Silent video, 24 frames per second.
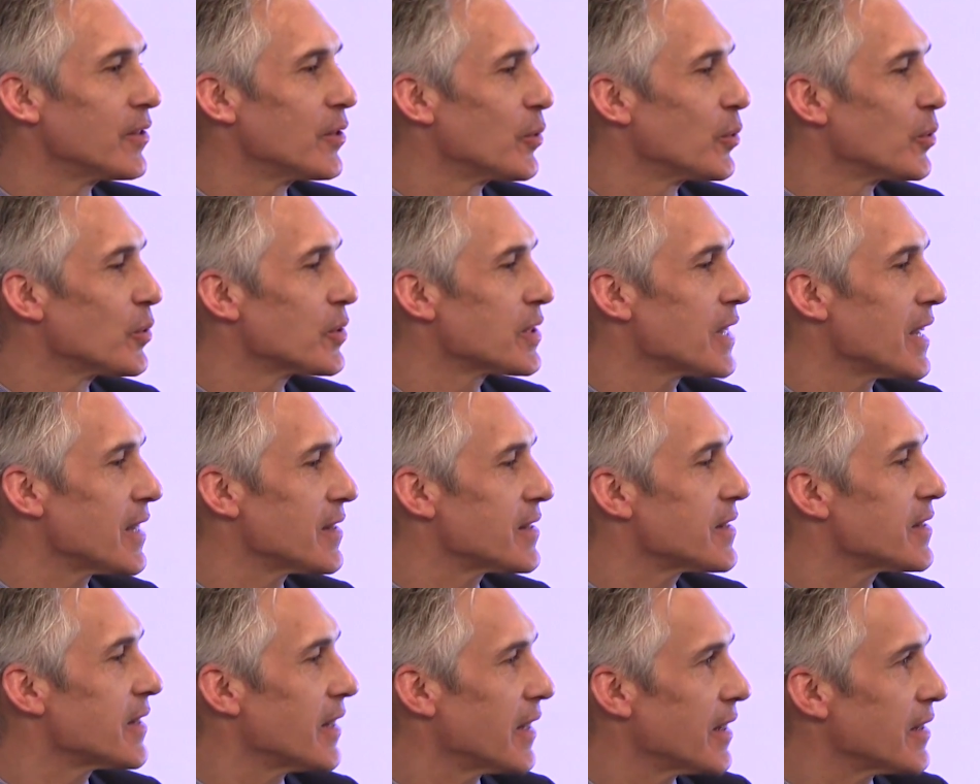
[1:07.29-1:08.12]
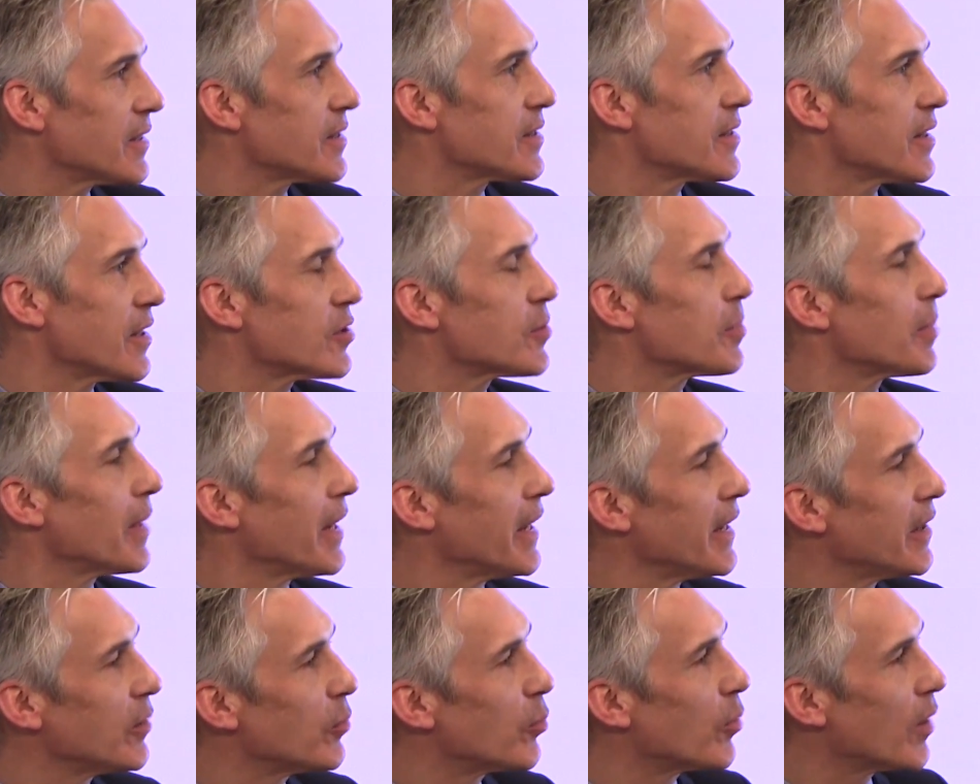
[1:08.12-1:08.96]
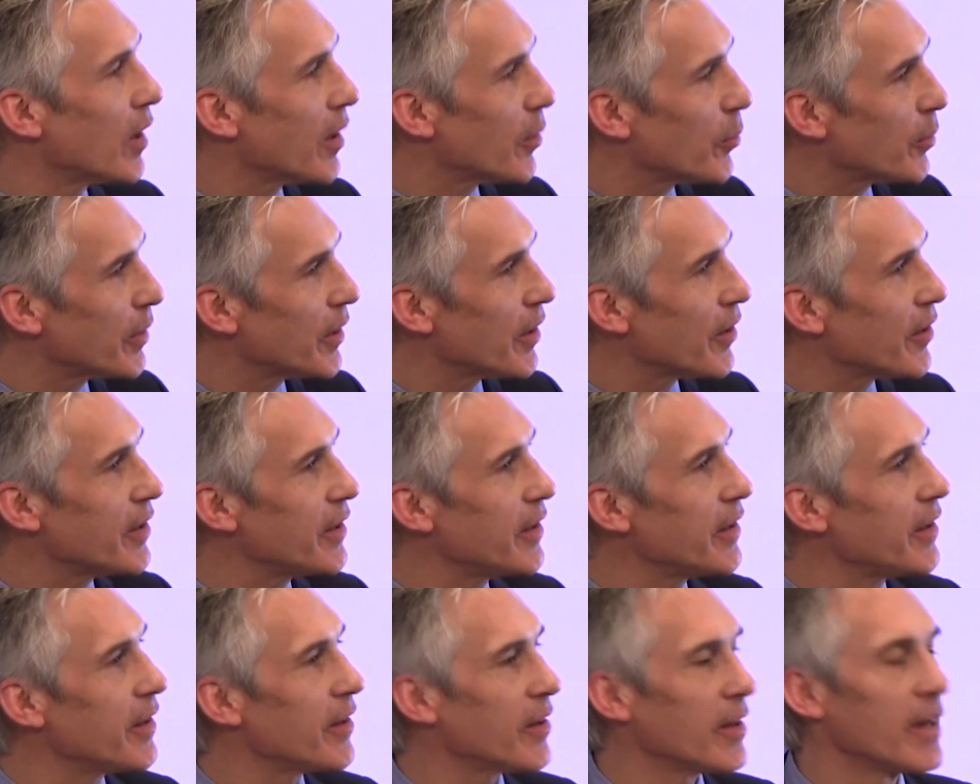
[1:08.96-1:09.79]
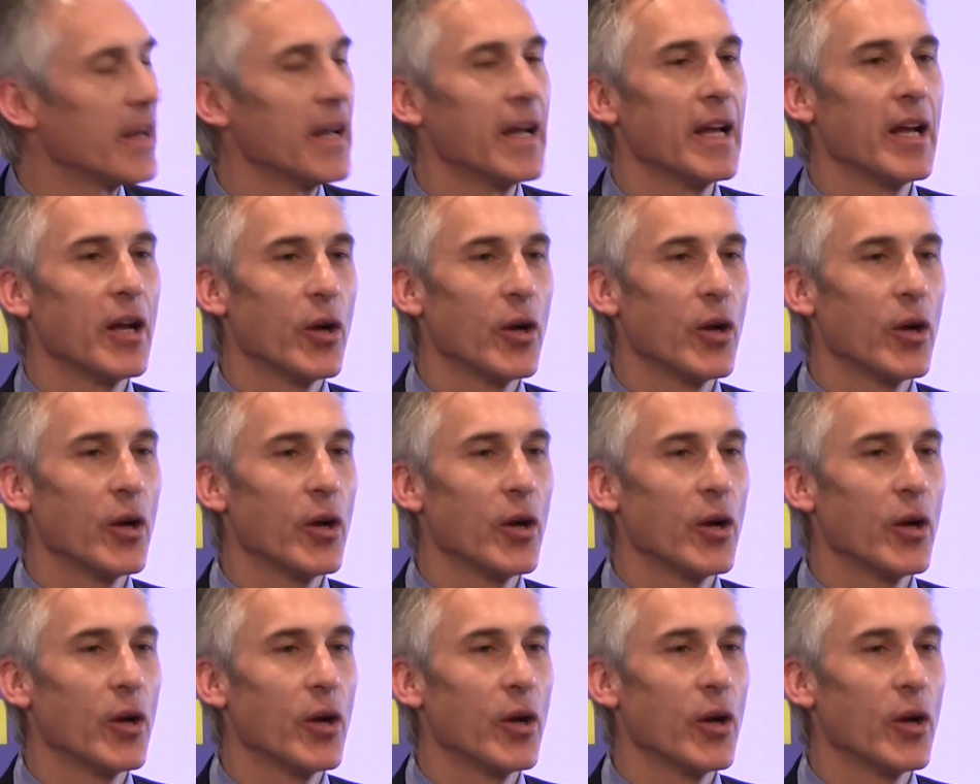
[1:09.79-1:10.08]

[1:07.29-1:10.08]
De Roos has explained why we are here,